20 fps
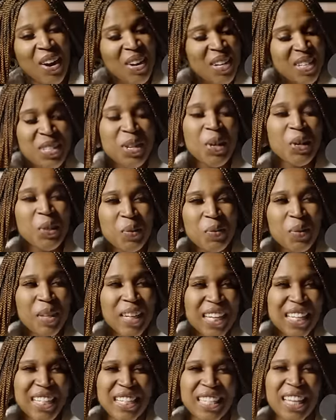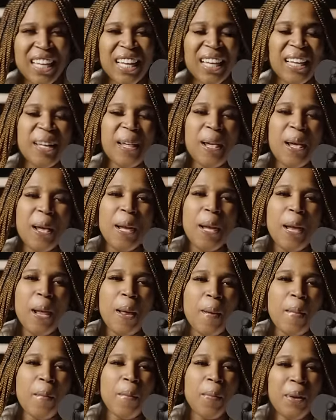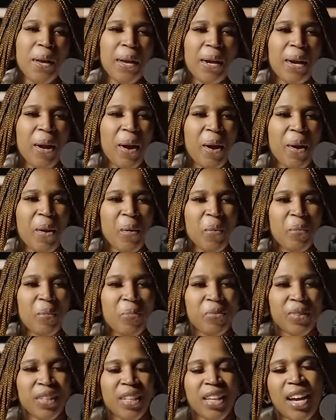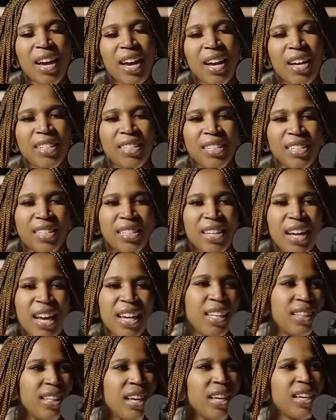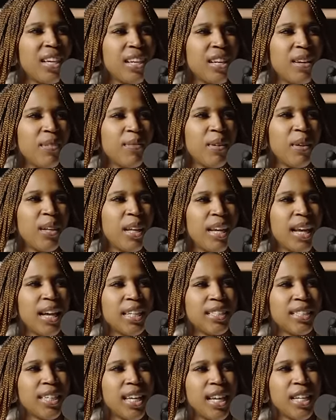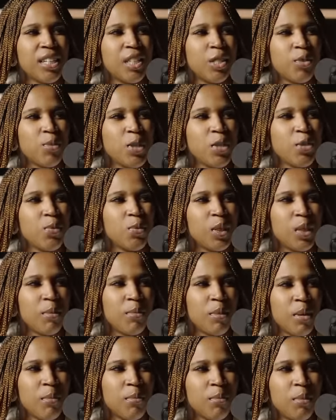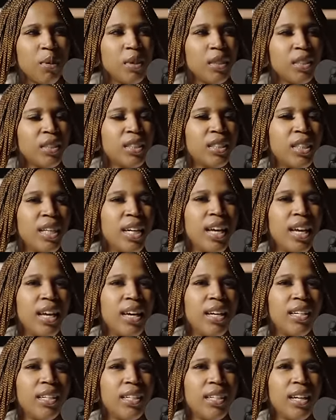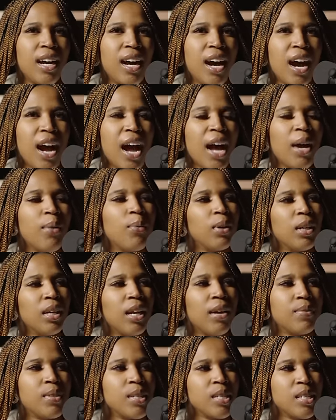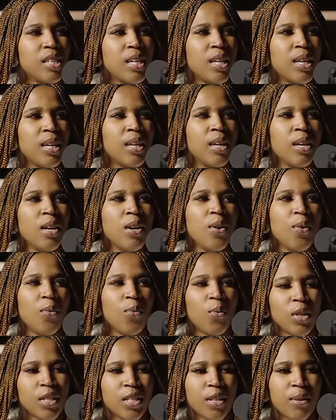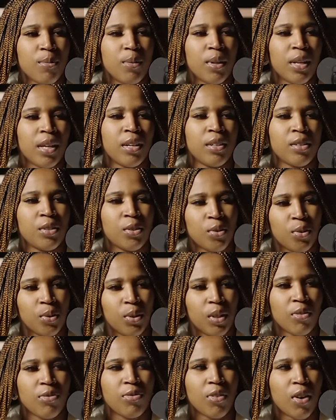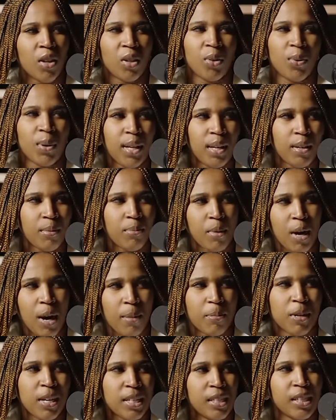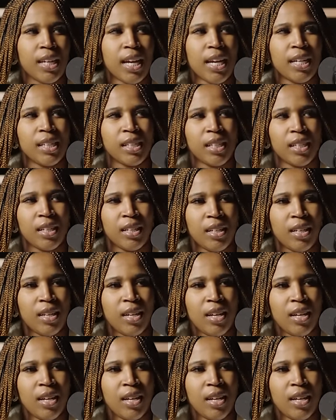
is social media's oh, thing. Oh, okay, okay. But um, yeah, I just I didn't like it, and I felt like education wasn't really being pushed. And I would love to see what somebody truly following proper education,